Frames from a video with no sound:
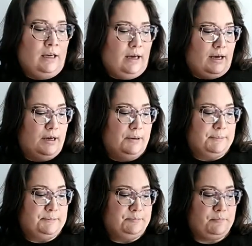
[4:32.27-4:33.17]

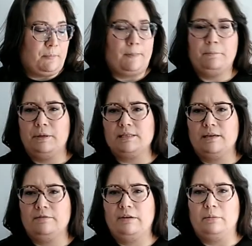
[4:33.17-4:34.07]
But it's
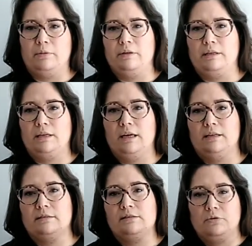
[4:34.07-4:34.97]
not available
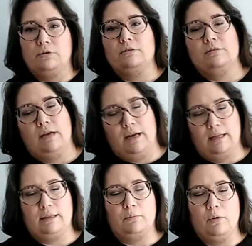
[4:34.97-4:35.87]
in stores
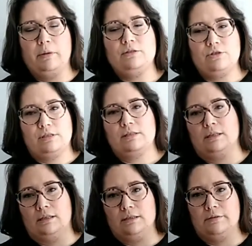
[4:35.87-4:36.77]
at the moment, just
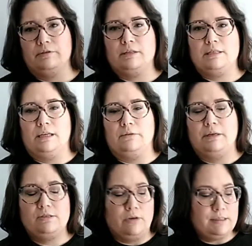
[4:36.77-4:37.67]
in different
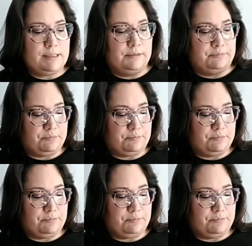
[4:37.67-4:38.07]
restaurants.